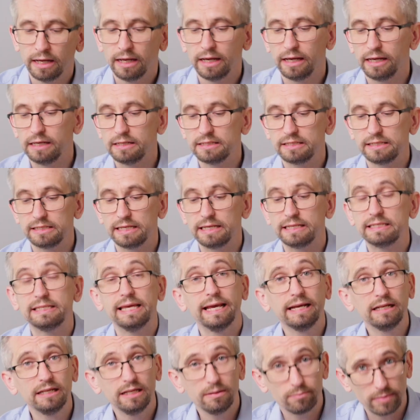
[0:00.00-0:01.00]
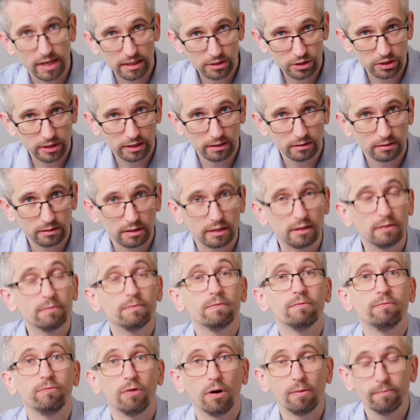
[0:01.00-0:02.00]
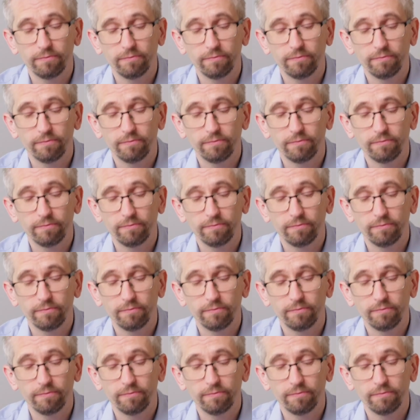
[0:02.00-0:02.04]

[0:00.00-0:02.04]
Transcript: It is exactly matching the given form